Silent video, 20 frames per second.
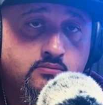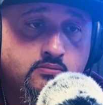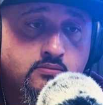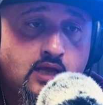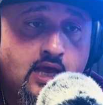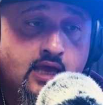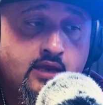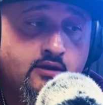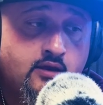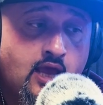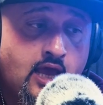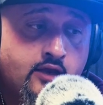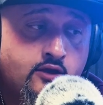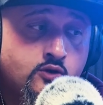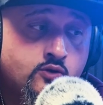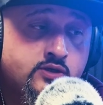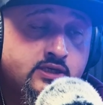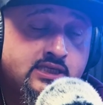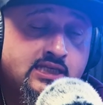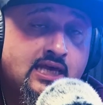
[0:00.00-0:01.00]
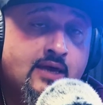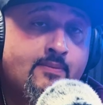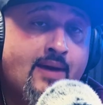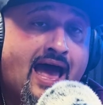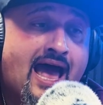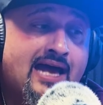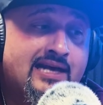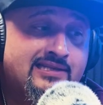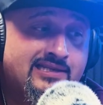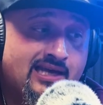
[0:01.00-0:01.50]
and uses them
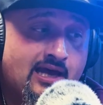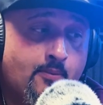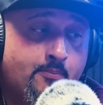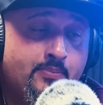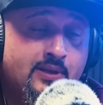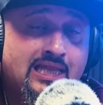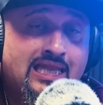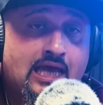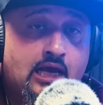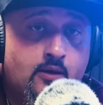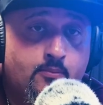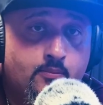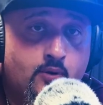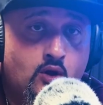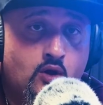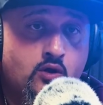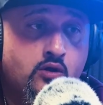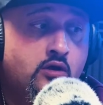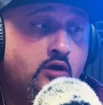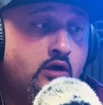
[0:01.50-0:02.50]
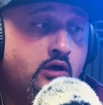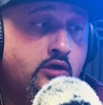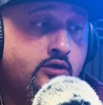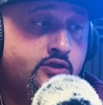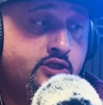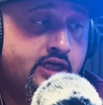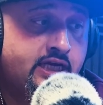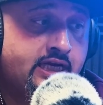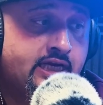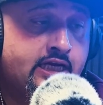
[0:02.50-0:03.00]
as applicable
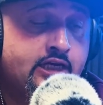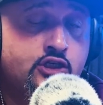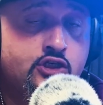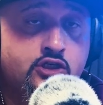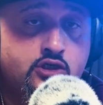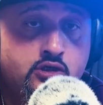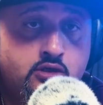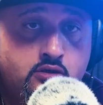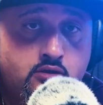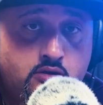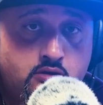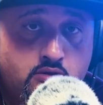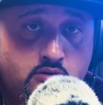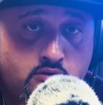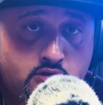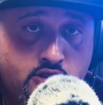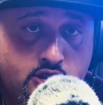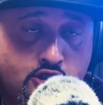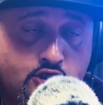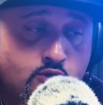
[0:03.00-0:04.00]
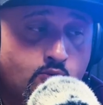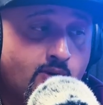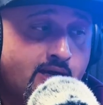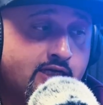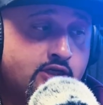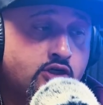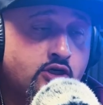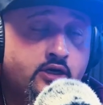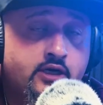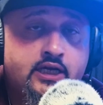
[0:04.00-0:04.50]
to each
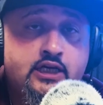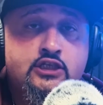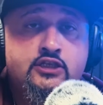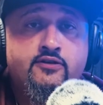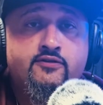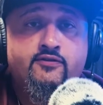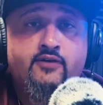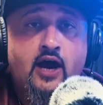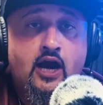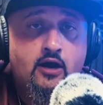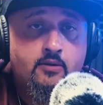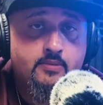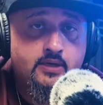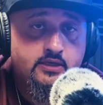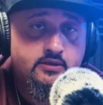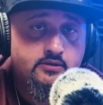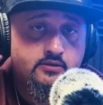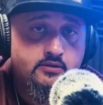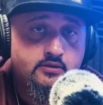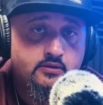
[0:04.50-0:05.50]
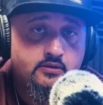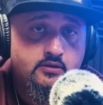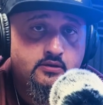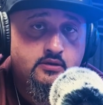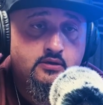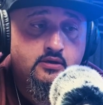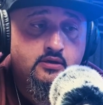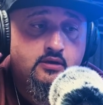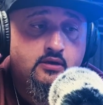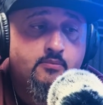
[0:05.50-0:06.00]
situation or each environment.
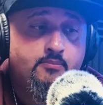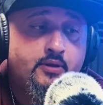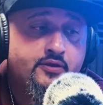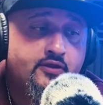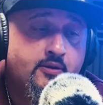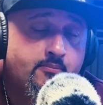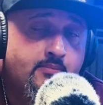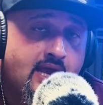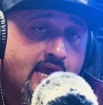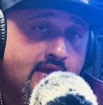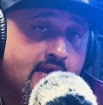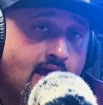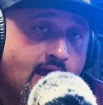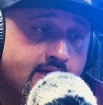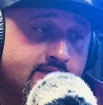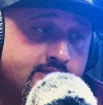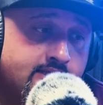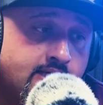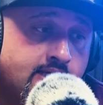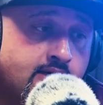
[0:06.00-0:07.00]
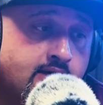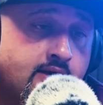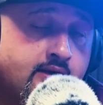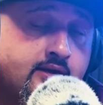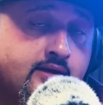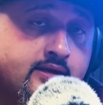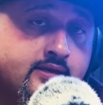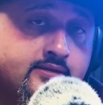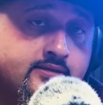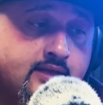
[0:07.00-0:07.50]
But the main idea
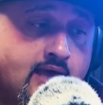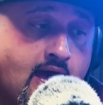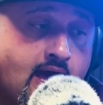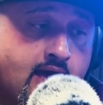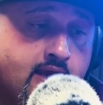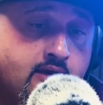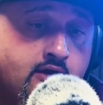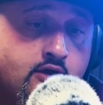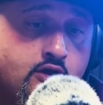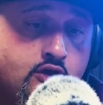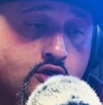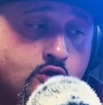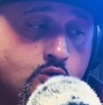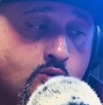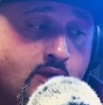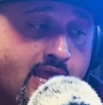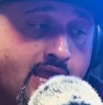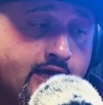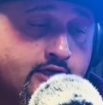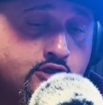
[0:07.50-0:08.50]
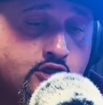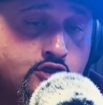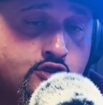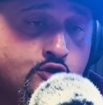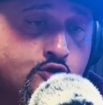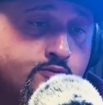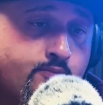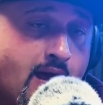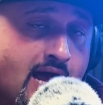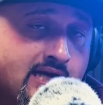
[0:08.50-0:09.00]
is that you can't just
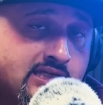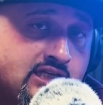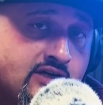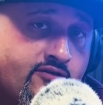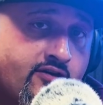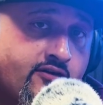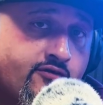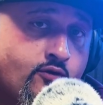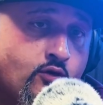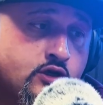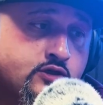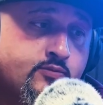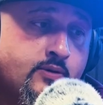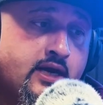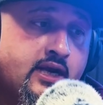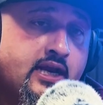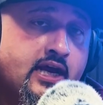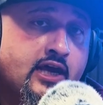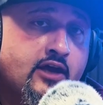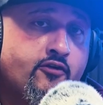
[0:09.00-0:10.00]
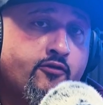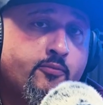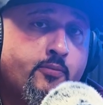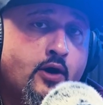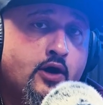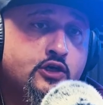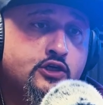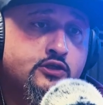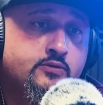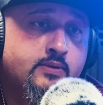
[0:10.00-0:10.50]
use positive reinforcement and negative
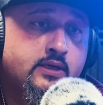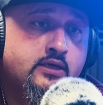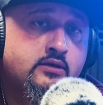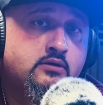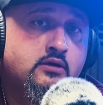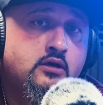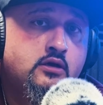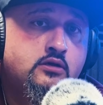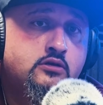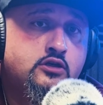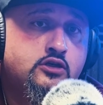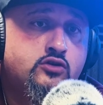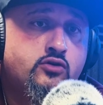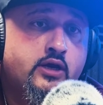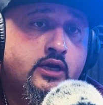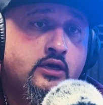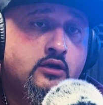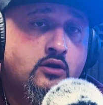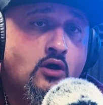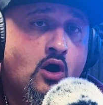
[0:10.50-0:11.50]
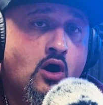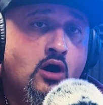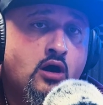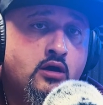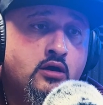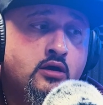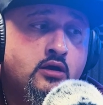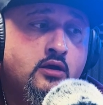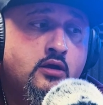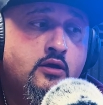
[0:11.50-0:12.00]
punishment to train a
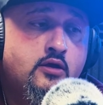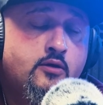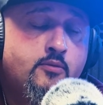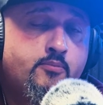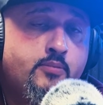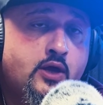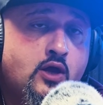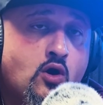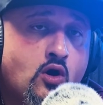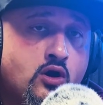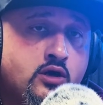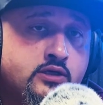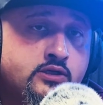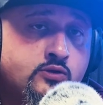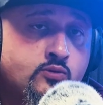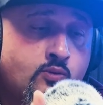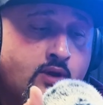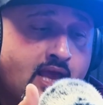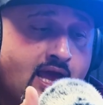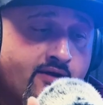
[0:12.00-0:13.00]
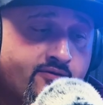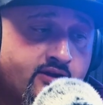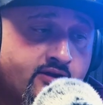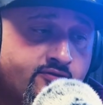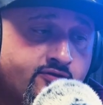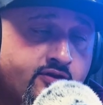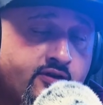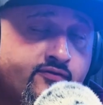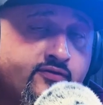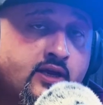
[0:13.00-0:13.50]
dog, because we have
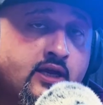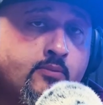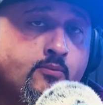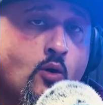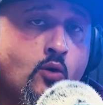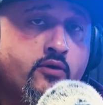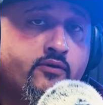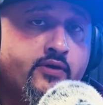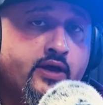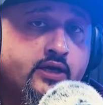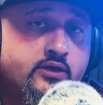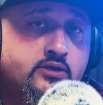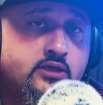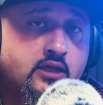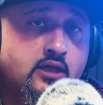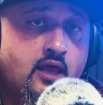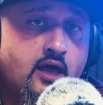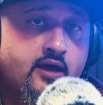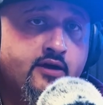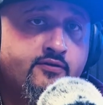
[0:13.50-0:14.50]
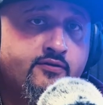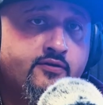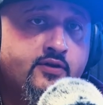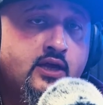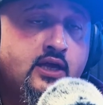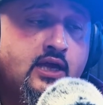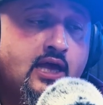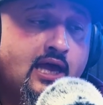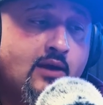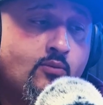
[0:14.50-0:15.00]
conflicting motivators in life.
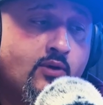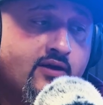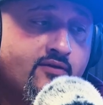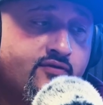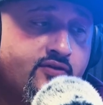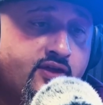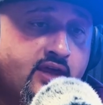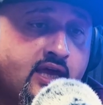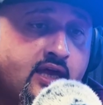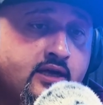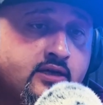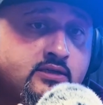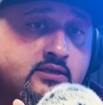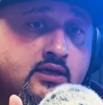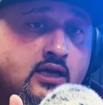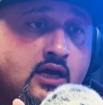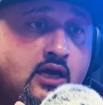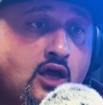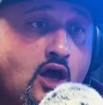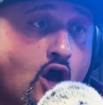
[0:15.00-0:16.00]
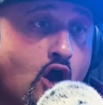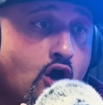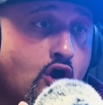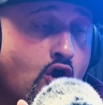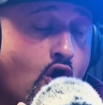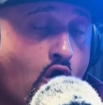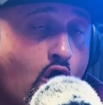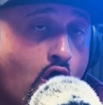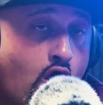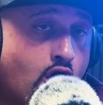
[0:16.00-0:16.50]
And we have things, a
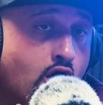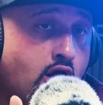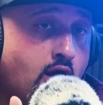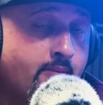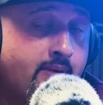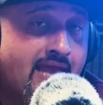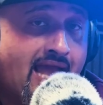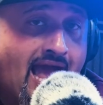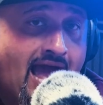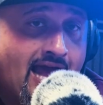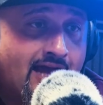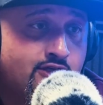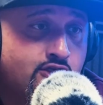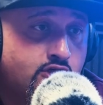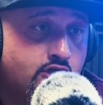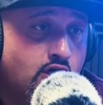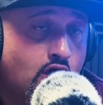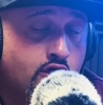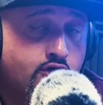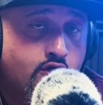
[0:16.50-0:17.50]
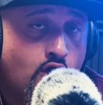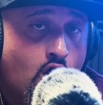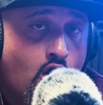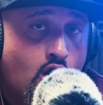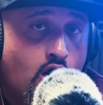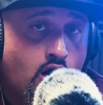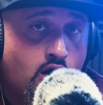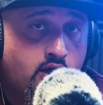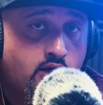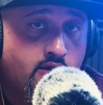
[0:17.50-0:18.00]
car coming at a
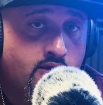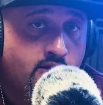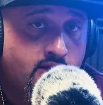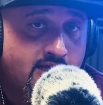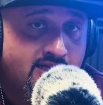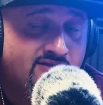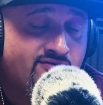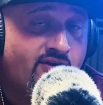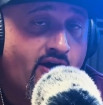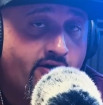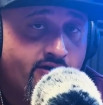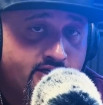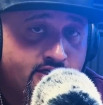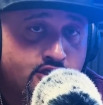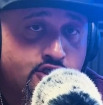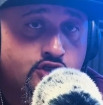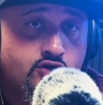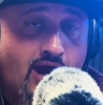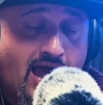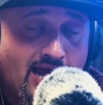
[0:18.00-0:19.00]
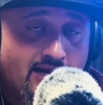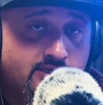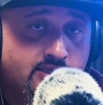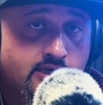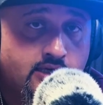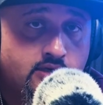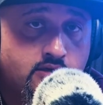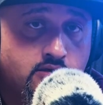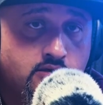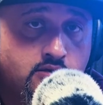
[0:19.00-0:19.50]
dog is very
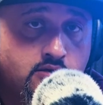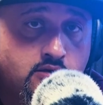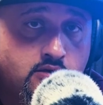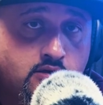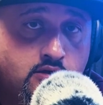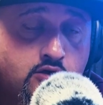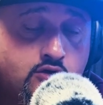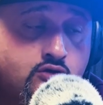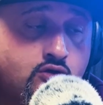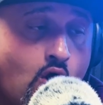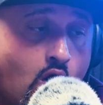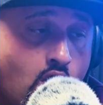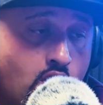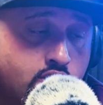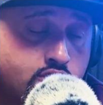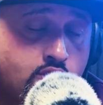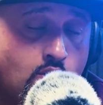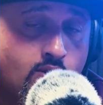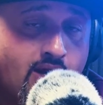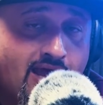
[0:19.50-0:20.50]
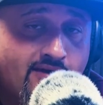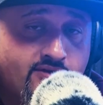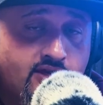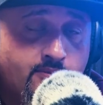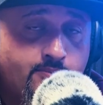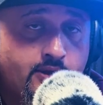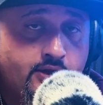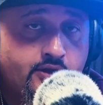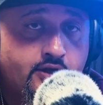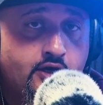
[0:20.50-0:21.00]
distracting. Dogs don't have the
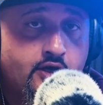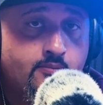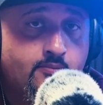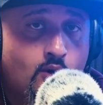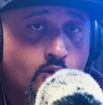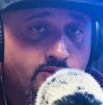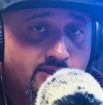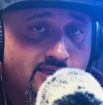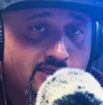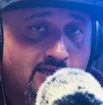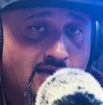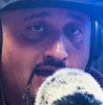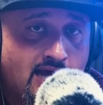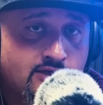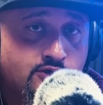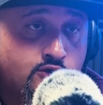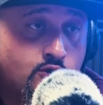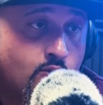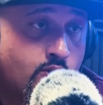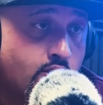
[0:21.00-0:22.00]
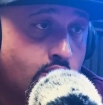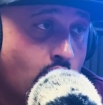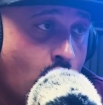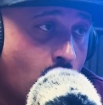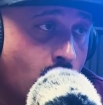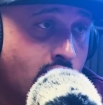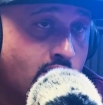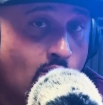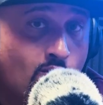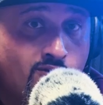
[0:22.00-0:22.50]
ability to multitask. So the dog
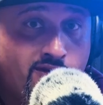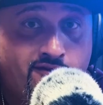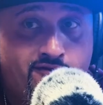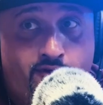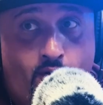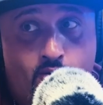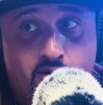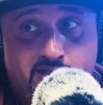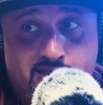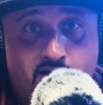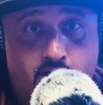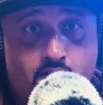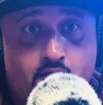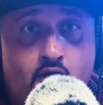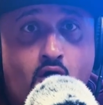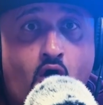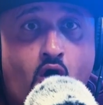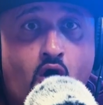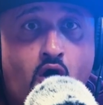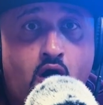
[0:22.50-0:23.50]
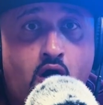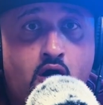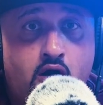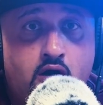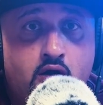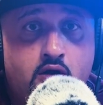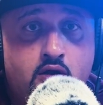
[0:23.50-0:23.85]
can only focus on the car,